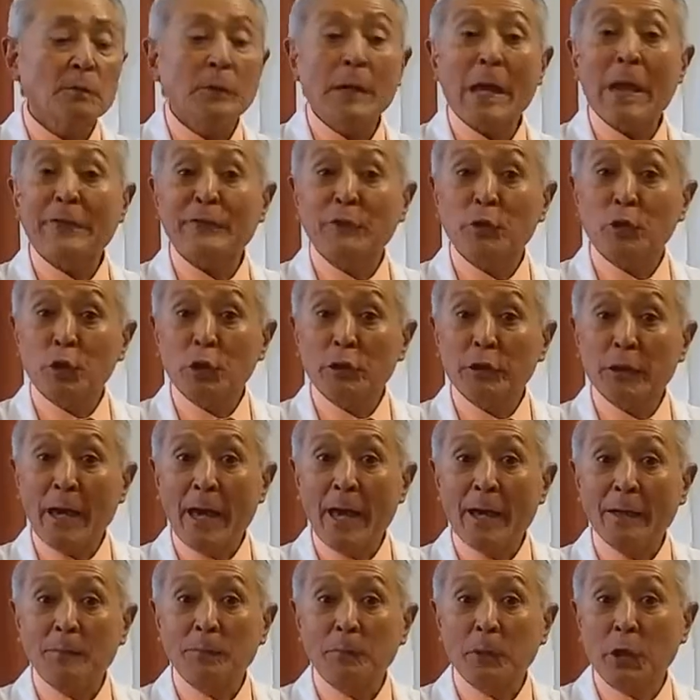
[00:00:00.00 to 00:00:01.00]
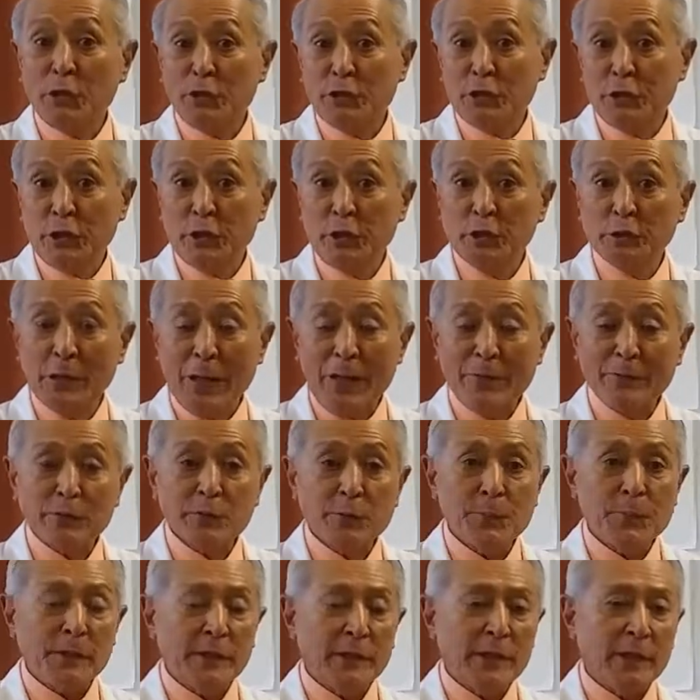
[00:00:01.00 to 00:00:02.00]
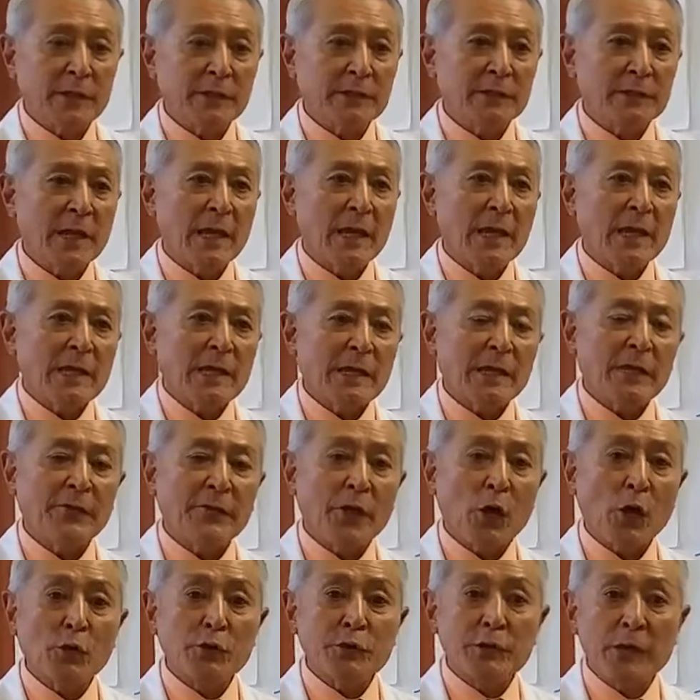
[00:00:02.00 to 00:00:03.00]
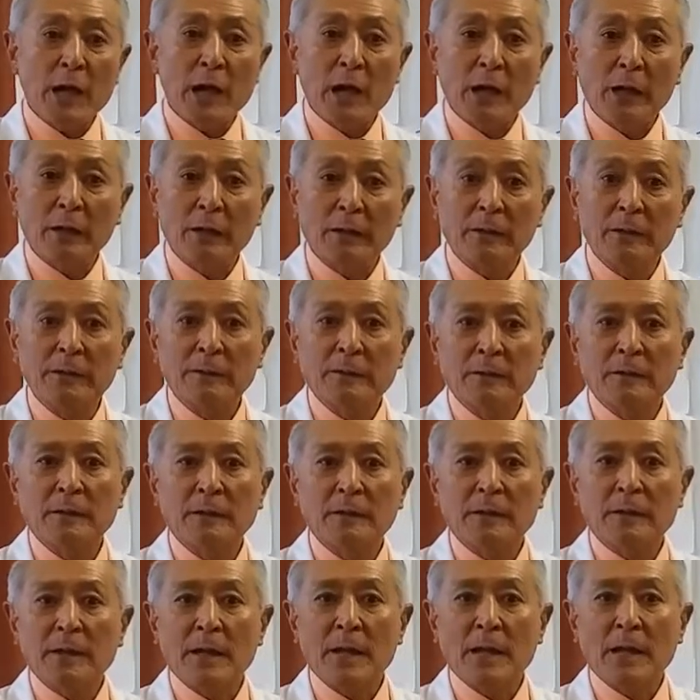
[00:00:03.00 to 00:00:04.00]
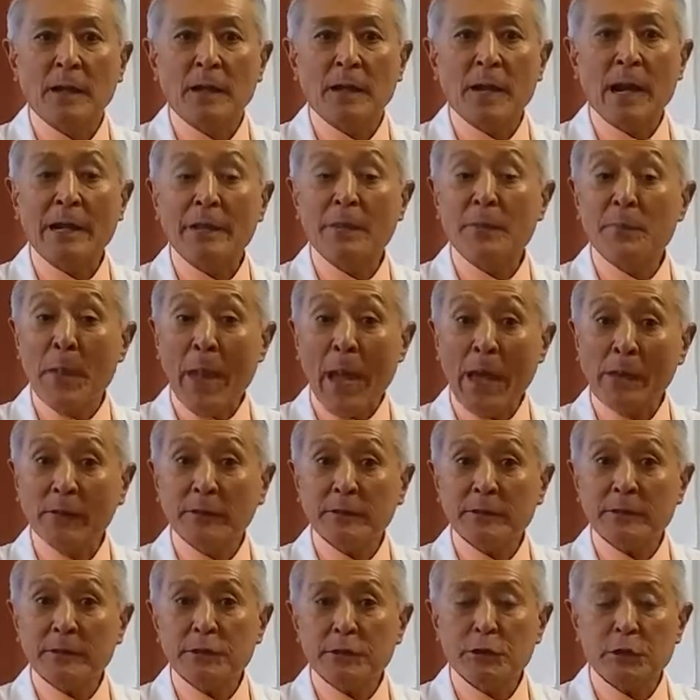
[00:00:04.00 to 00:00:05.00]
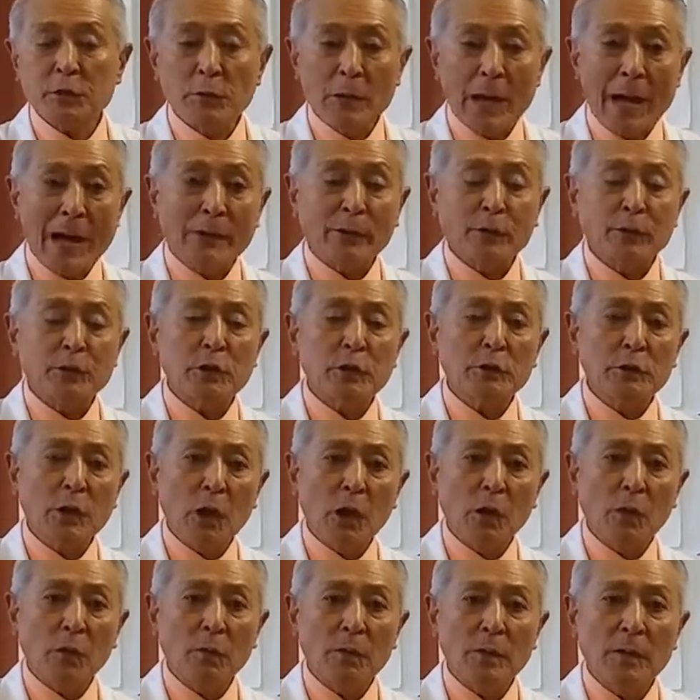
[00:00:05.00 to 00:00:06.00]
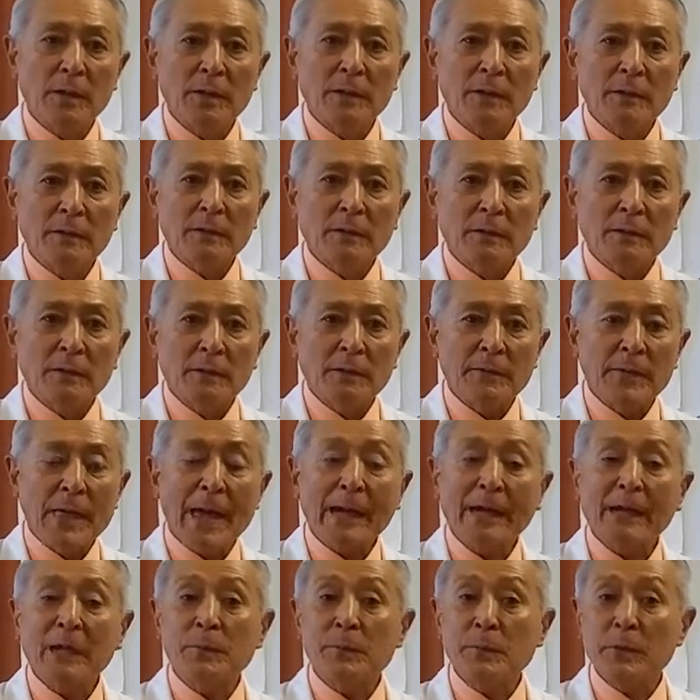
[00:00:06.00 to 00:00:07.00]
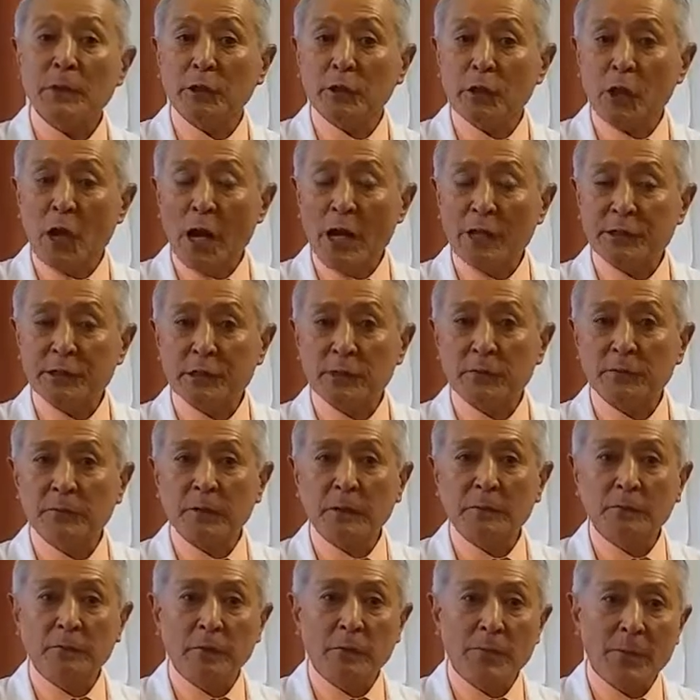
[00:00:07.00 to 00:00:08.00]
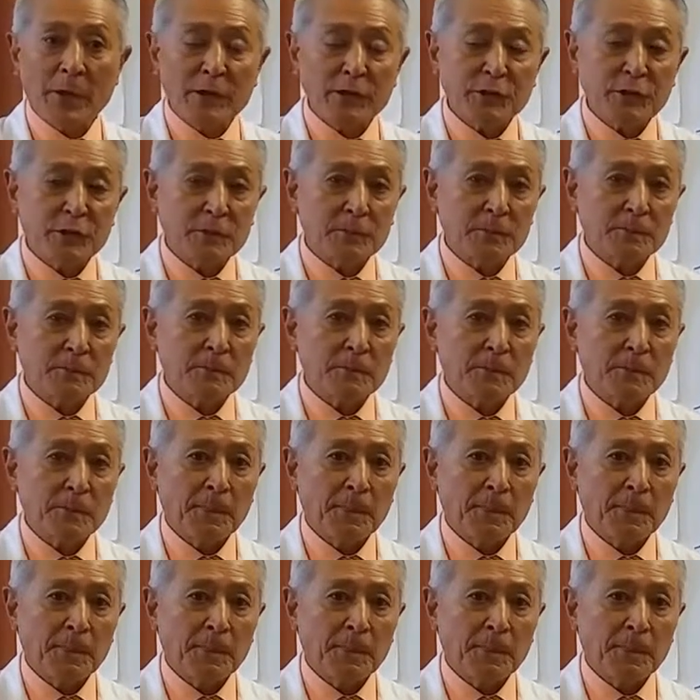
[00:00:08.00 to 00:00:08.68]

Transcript: We have to look at blood sugar levels, because if those are out of balance, too high or too low, that can be a cause of inflammation.